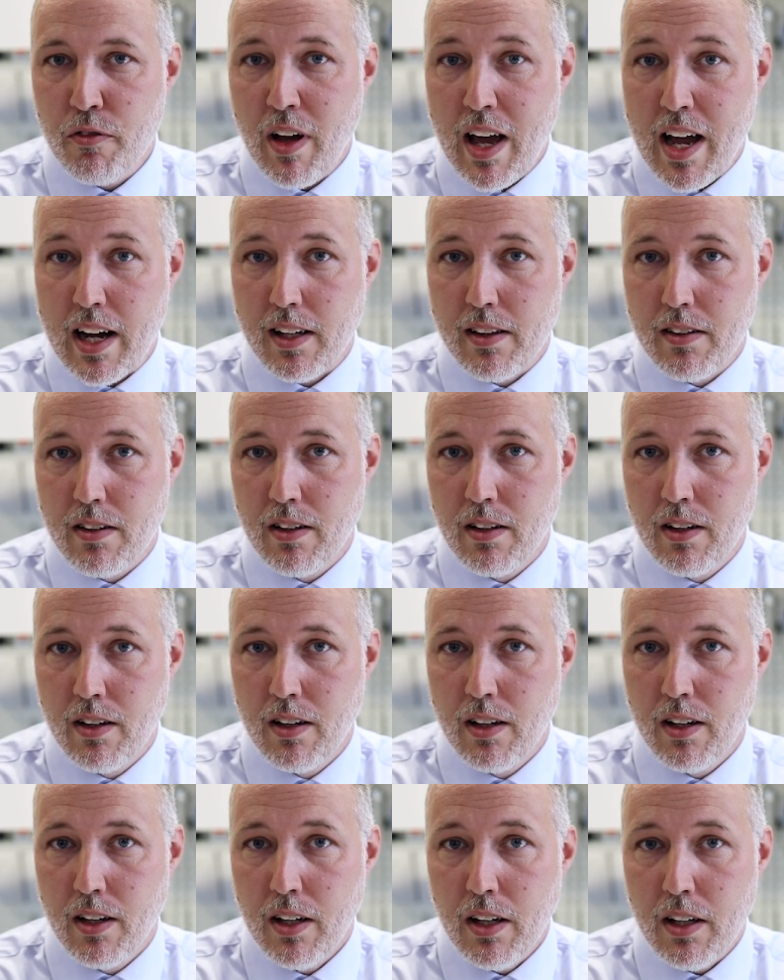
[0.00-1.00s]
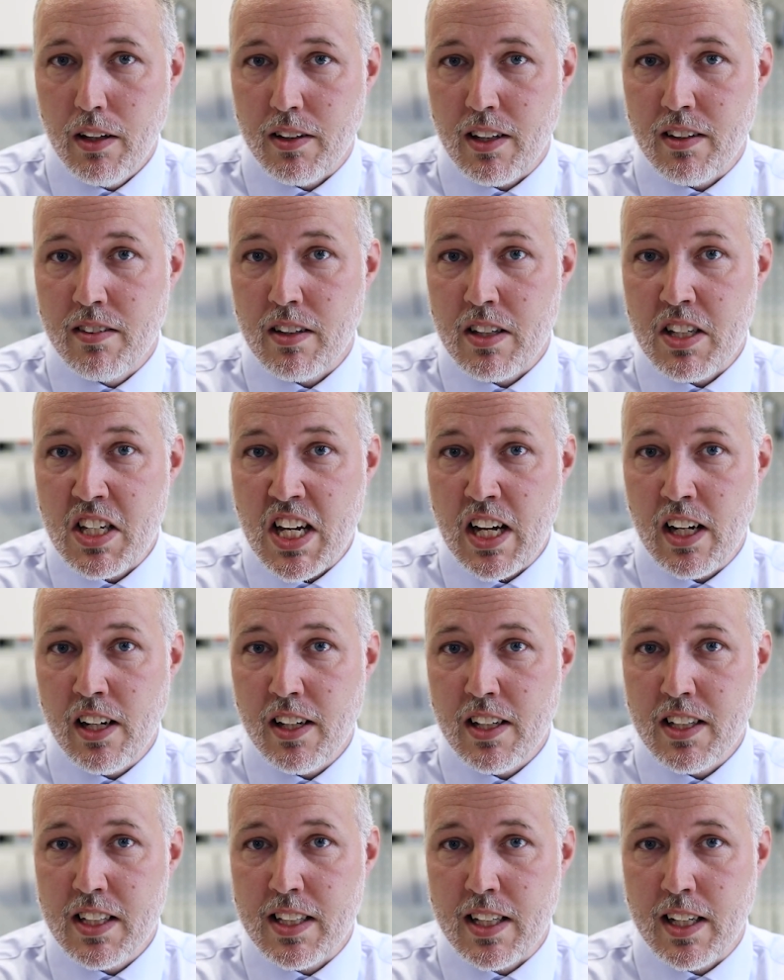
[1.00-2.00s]
fact, this
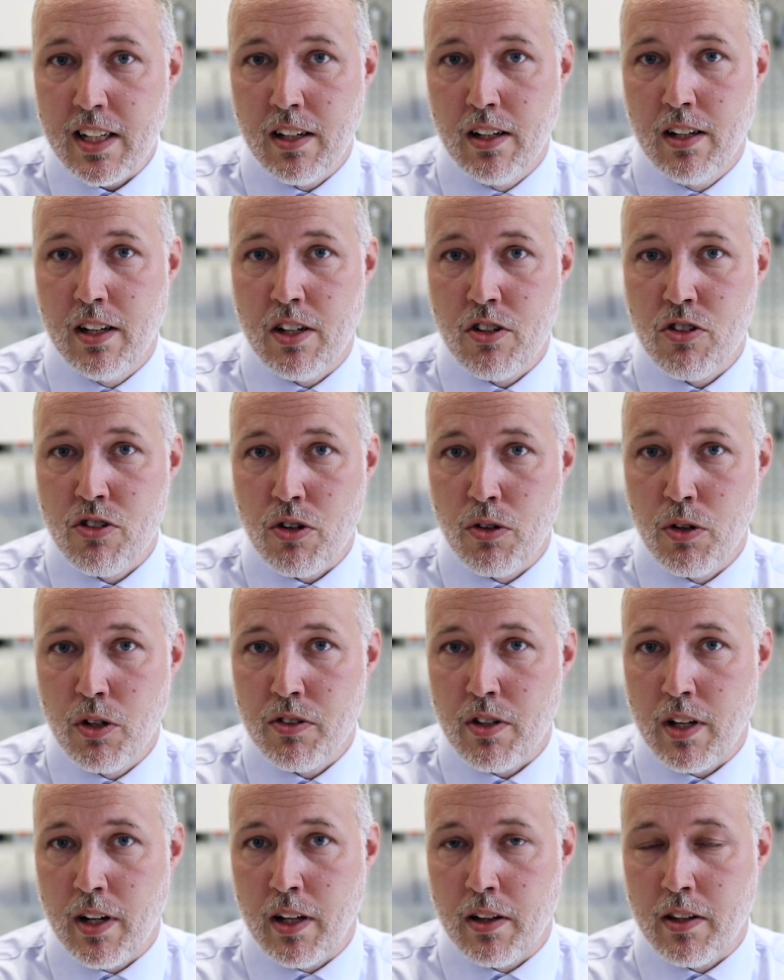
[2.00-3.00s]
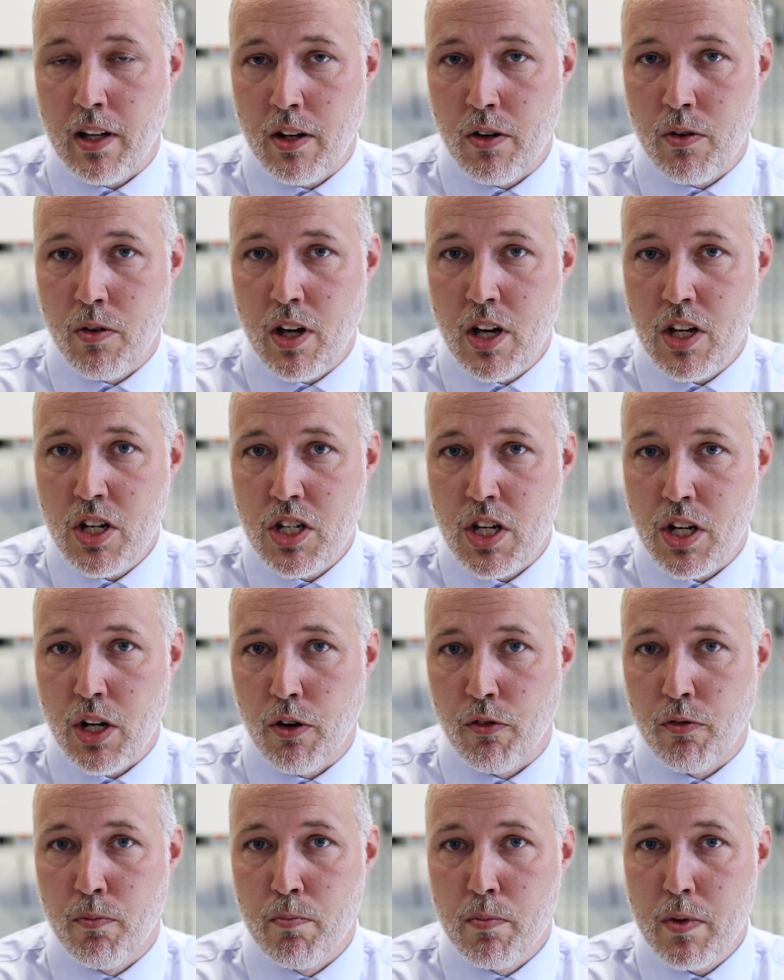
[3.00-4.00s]
shielding seal ensures an
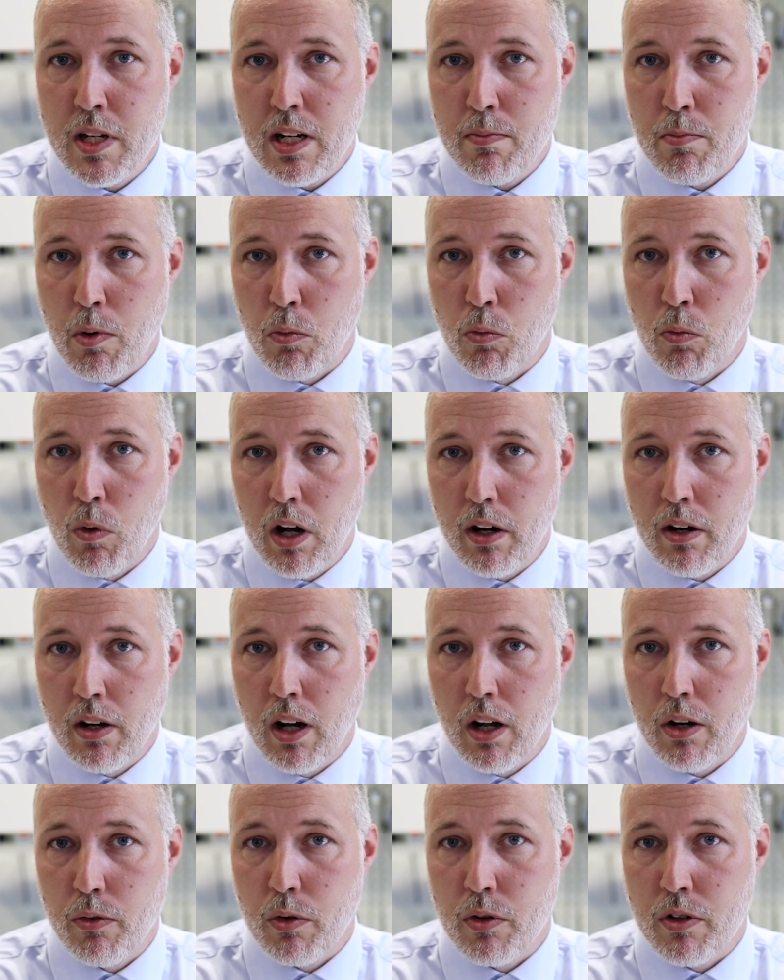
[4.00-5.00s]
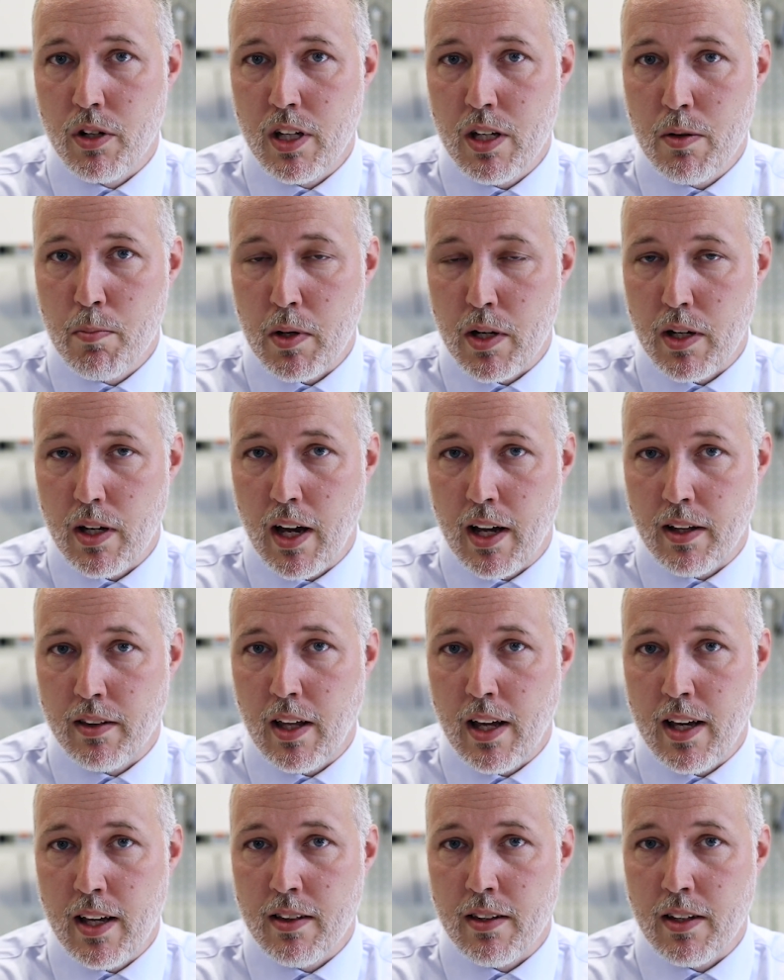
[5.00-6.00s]
attenuation of minimum 100 dB at
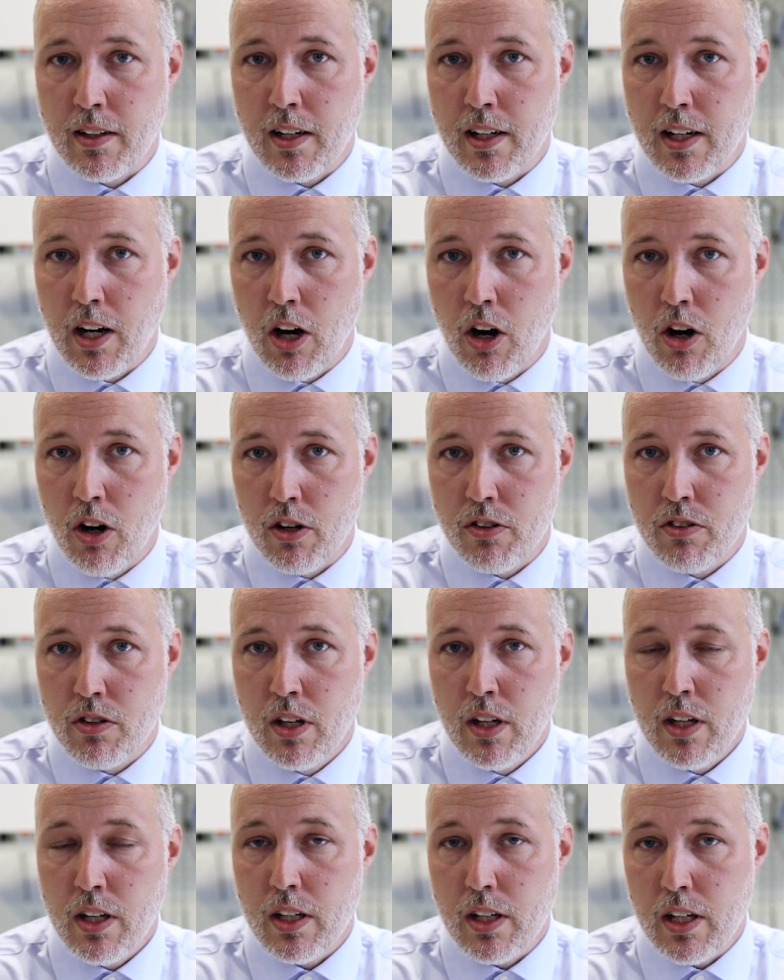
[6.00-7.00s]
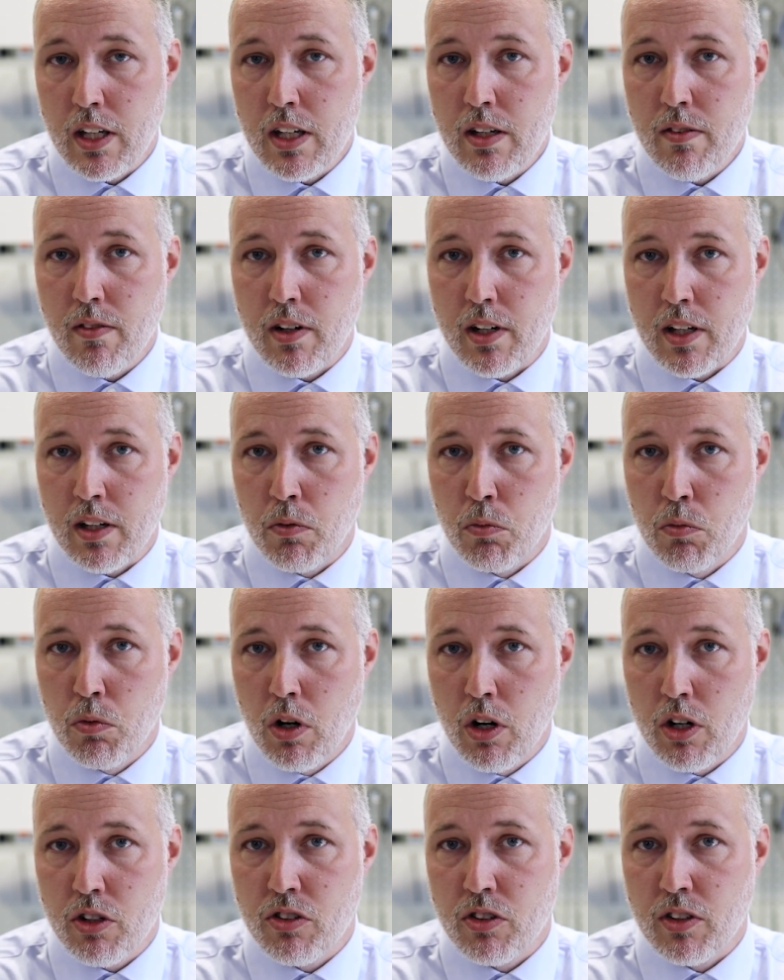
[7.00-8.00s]
18 GHz, even in
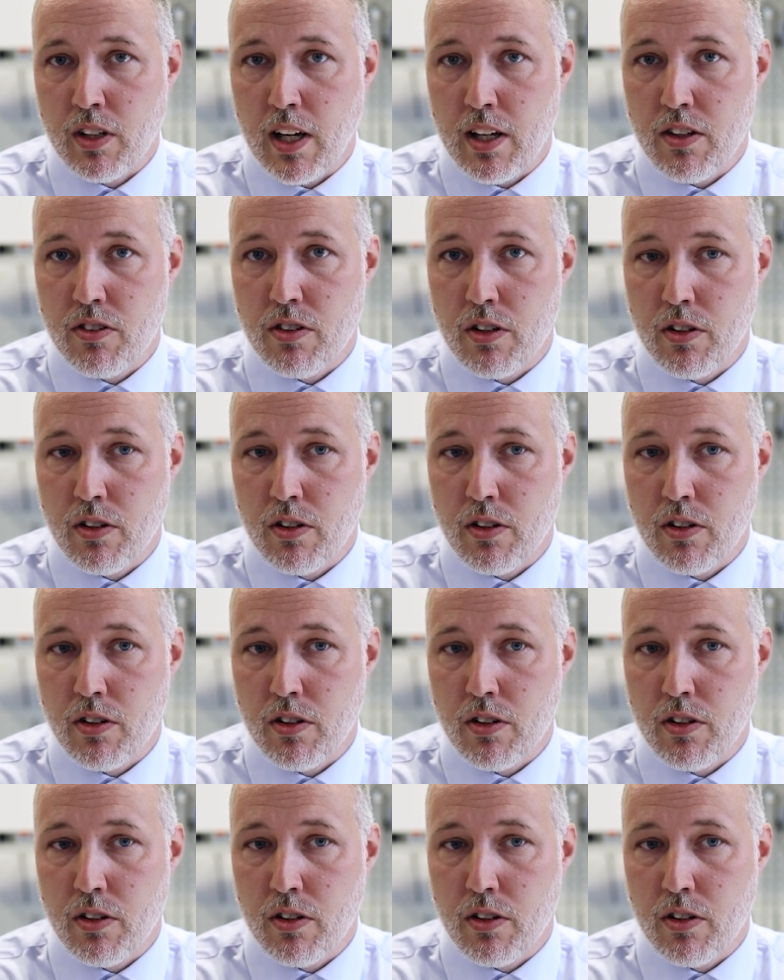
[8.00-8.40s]
worst case